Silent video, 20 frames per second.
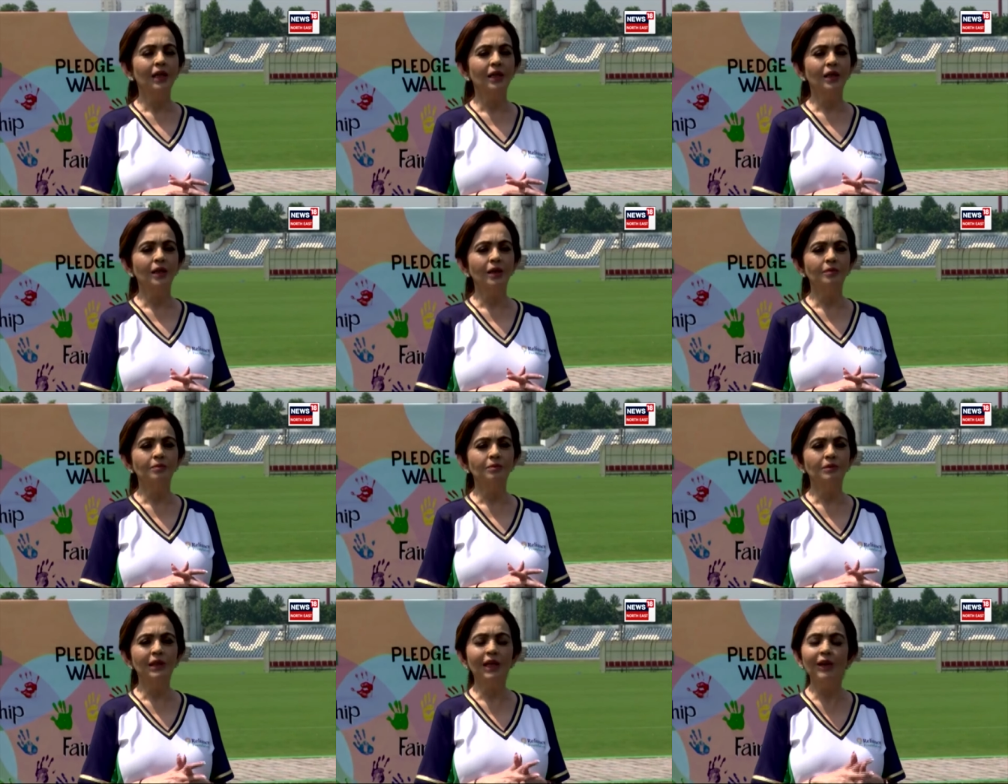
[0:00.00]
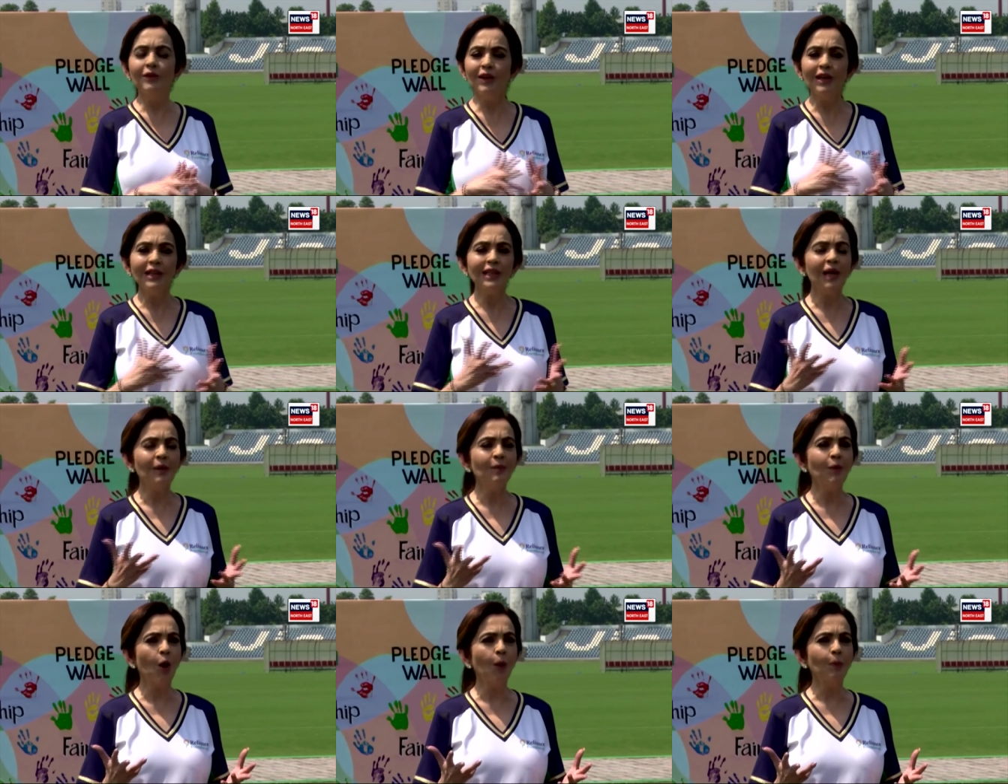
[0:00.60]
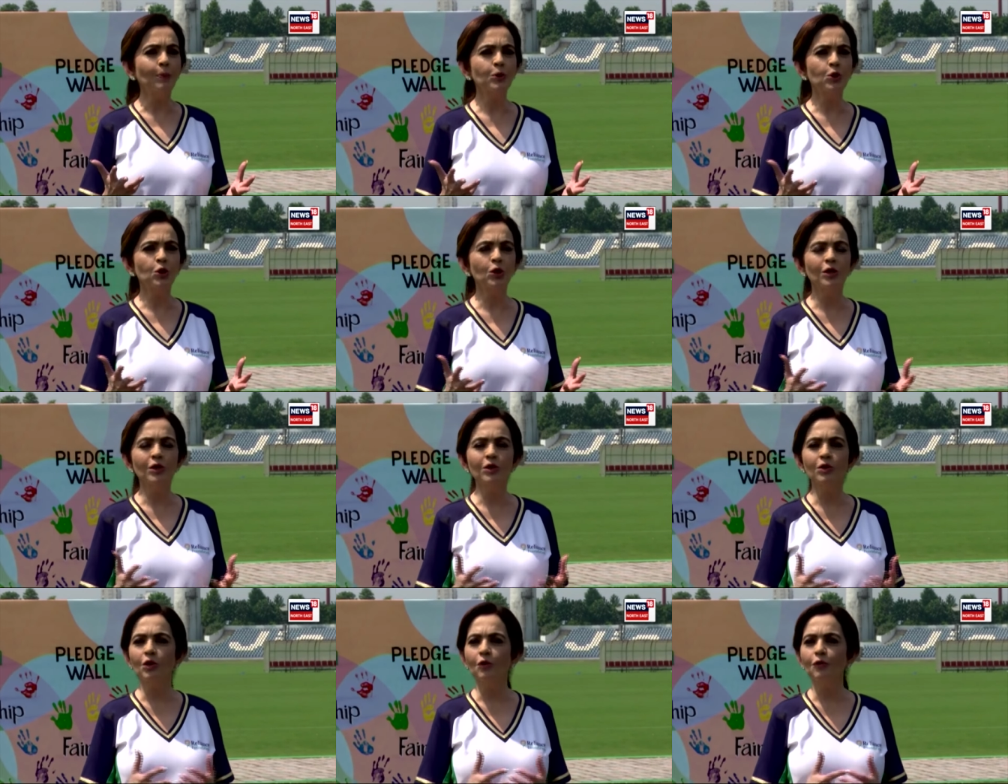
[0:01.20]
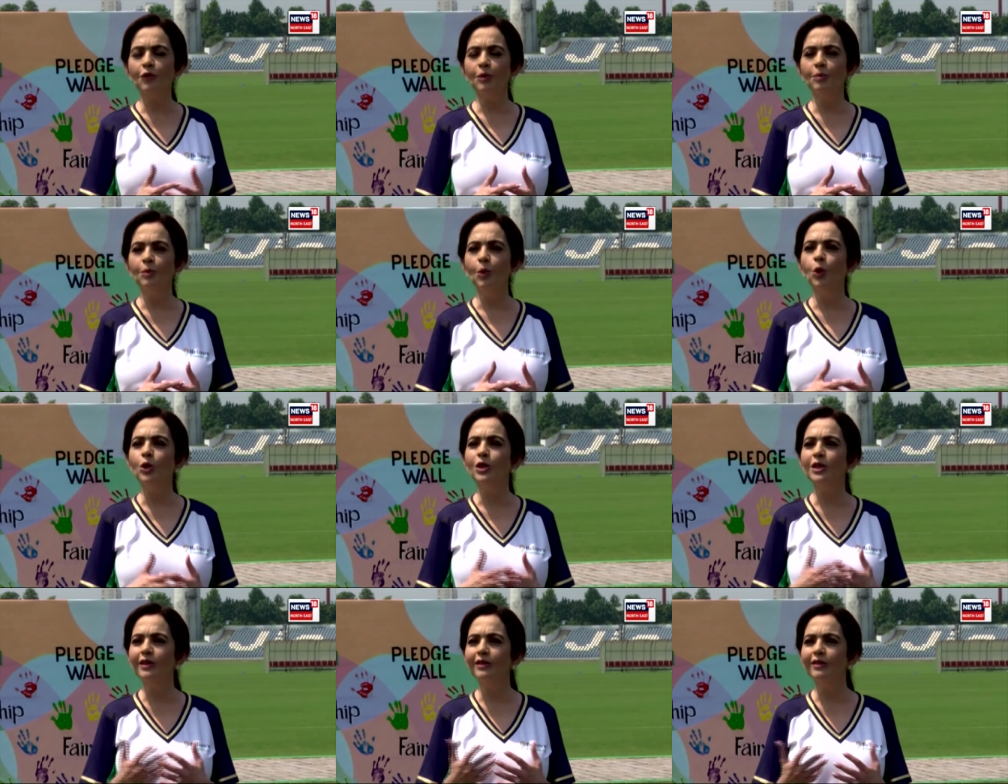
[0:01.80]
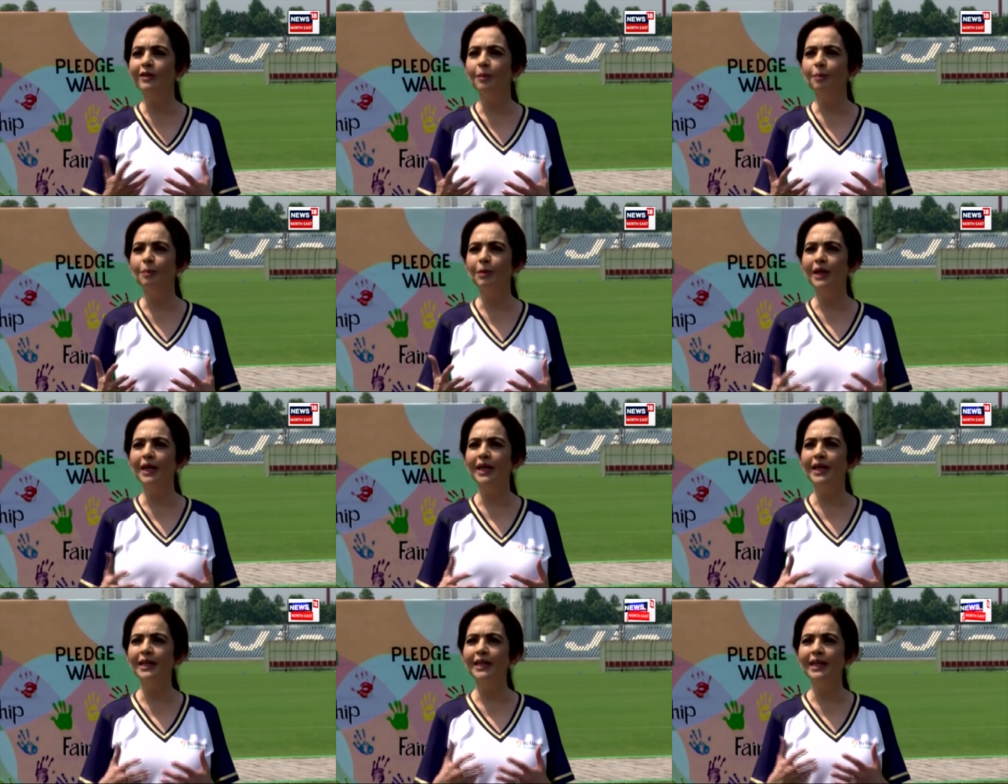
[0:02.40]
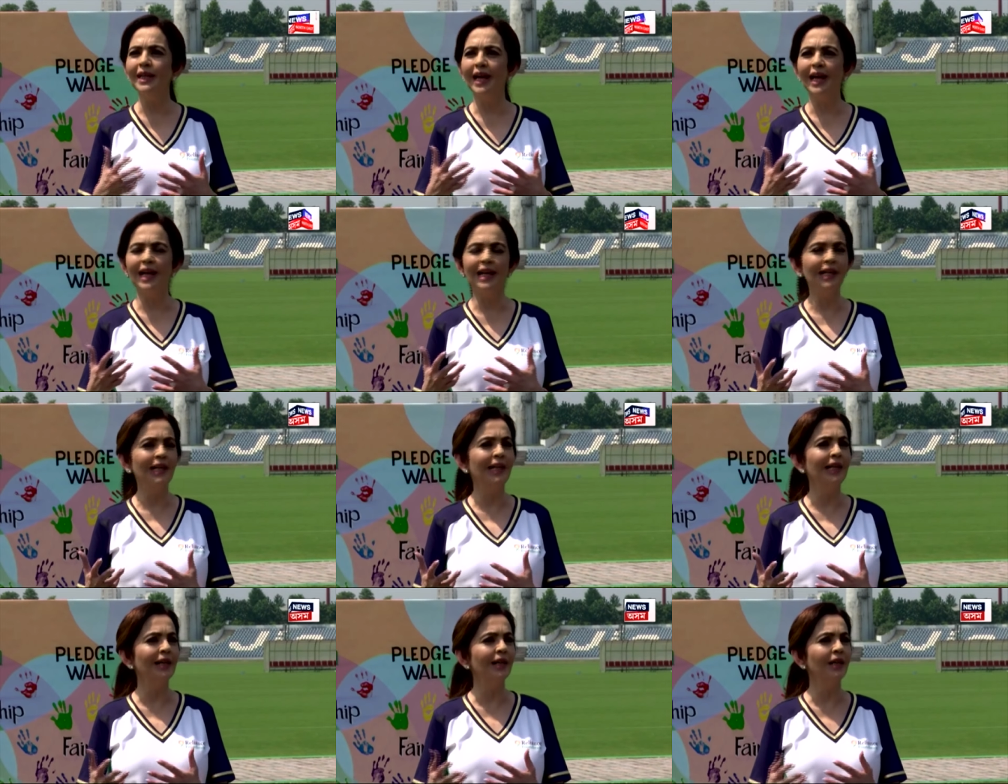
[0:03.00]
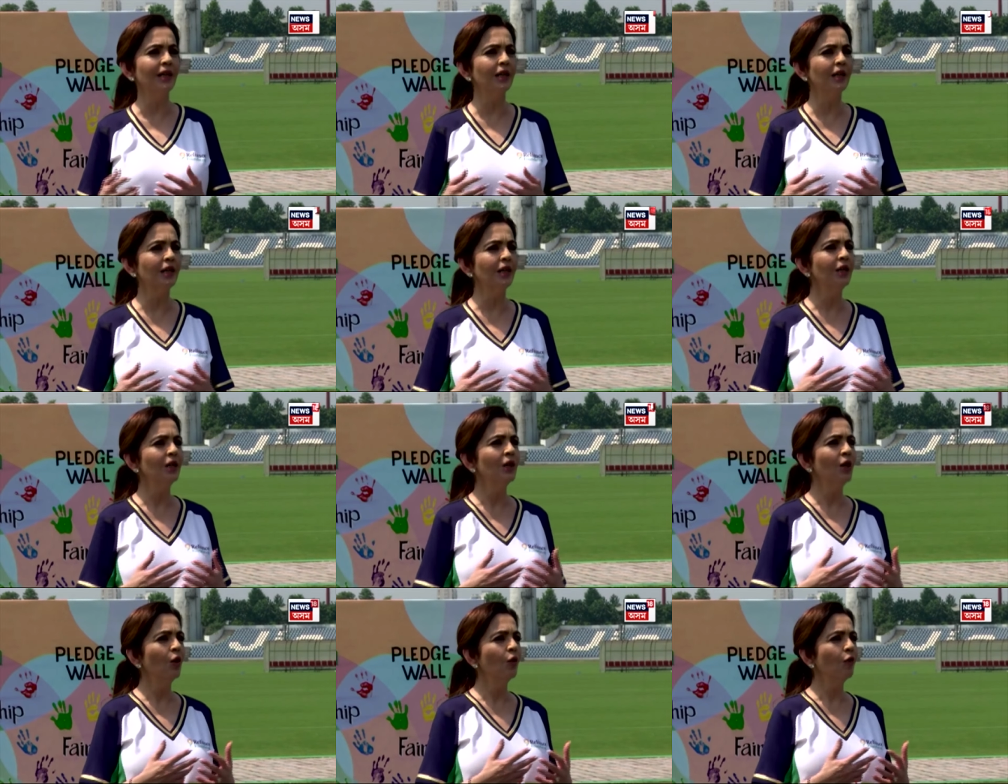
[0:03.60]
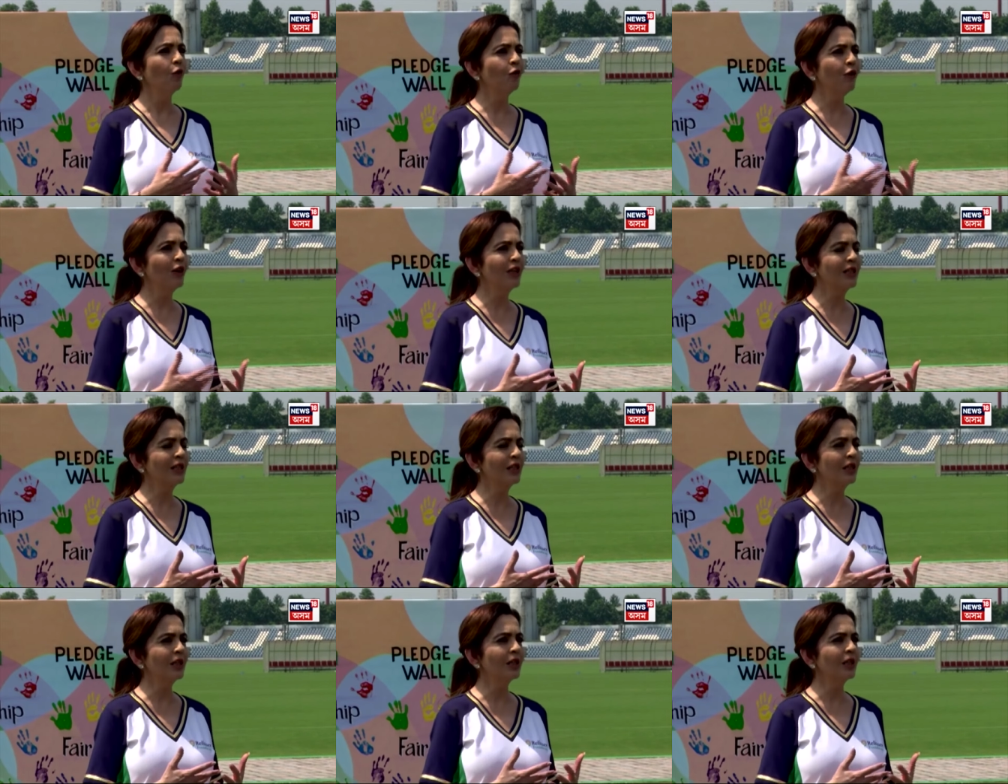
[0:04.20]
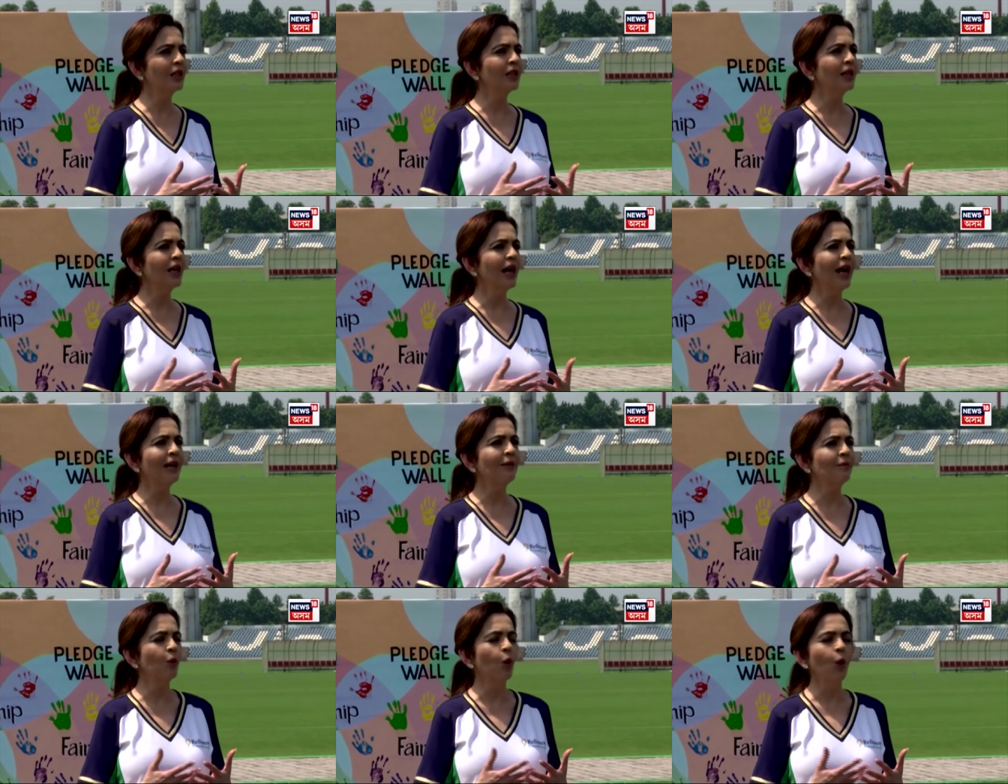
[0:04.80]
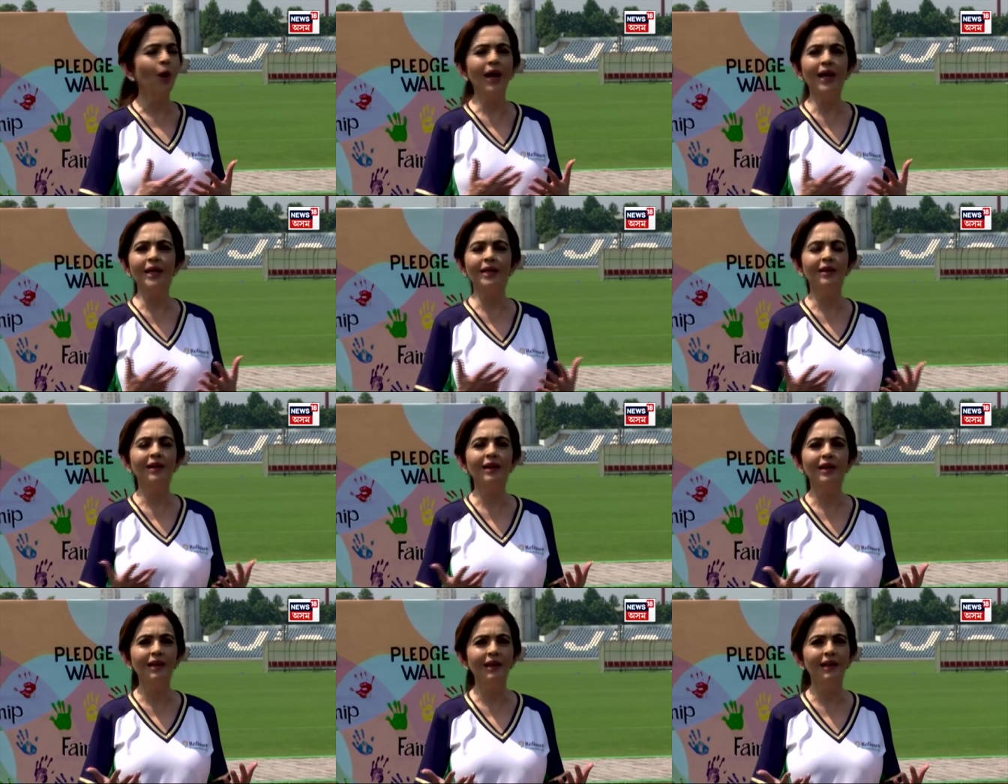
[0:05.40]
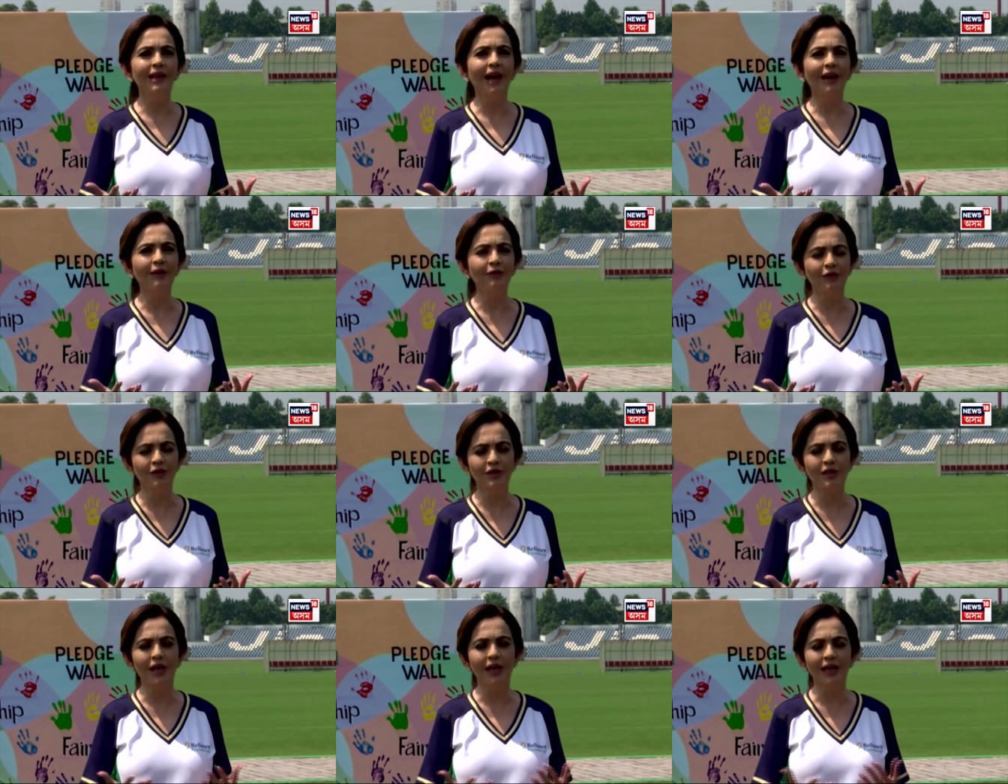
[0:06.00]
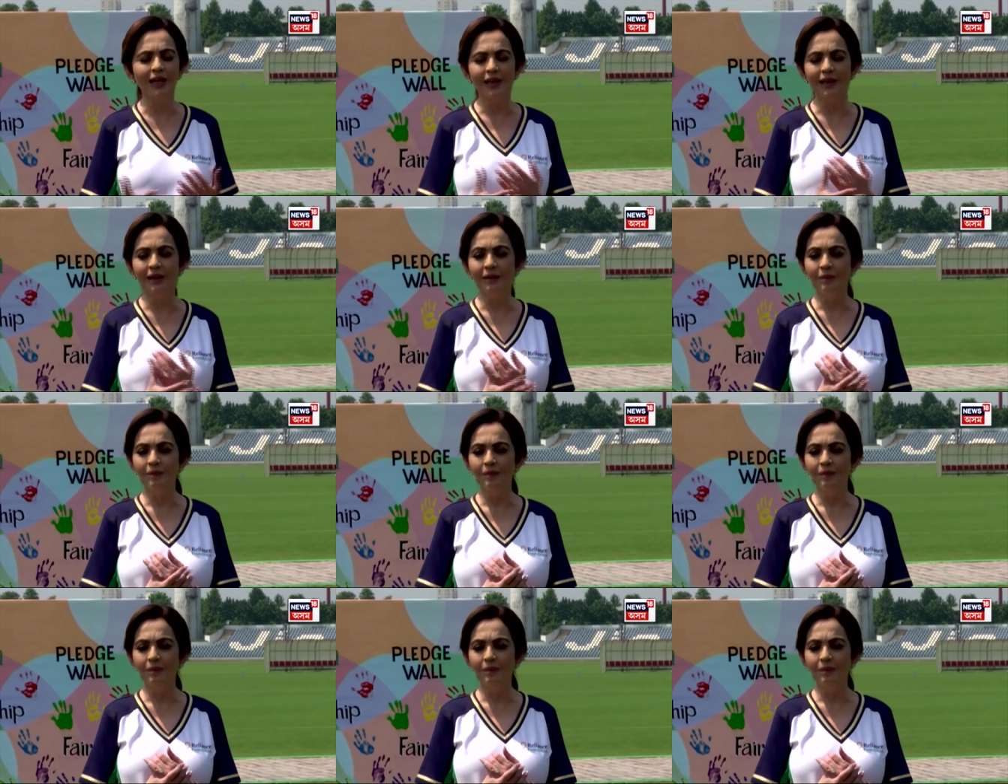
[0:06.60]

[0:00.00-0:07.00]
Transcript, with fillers: uh, giving them options of a more disciplined, healthier, fitter and more ethical lifestyle.